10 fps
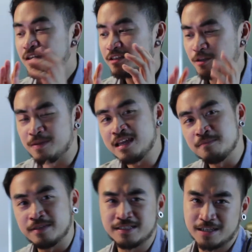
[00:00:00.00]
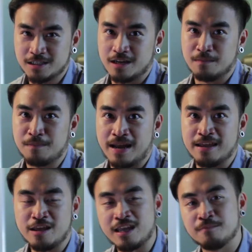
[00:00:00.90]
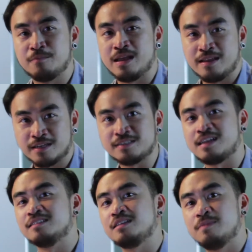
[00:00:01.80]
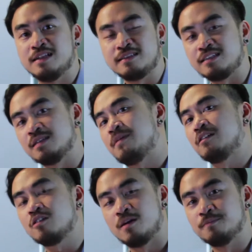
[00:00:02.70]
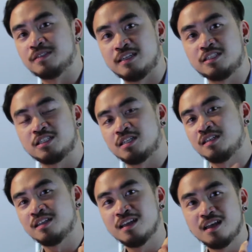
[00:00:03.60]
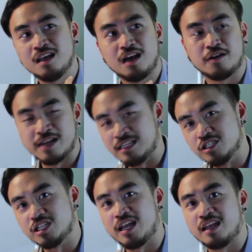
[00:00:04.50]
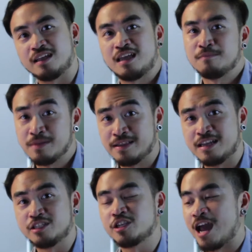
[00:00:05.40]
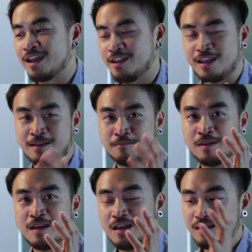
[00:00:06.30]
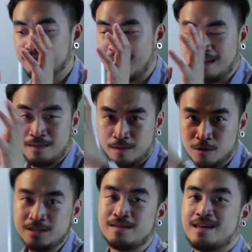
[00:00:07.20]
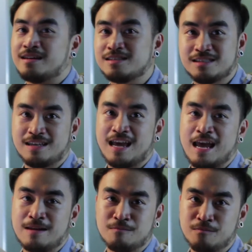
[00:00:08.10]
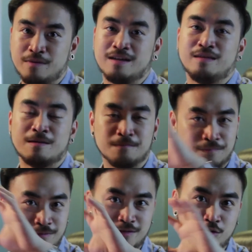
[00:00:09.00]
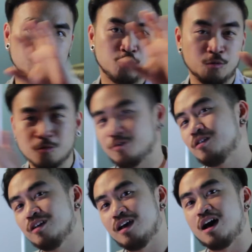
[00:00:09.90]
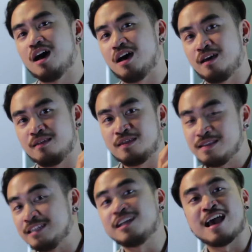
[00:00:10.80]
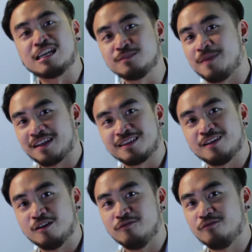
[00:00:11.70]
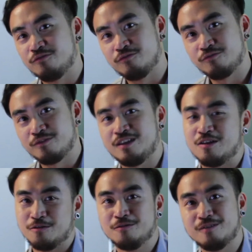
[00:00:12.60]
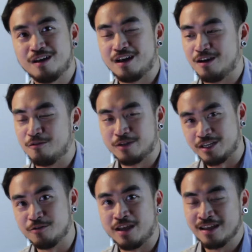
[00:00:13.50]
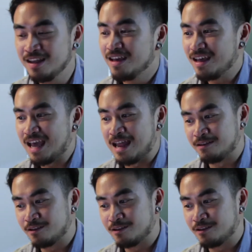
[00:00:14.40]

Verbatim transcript: So being a musician, para you can bring your sensibilities about composition, arranging, and building a track. You can take those things and bring them to uh, the DJ aspect of, you know, uh, what you're doing. And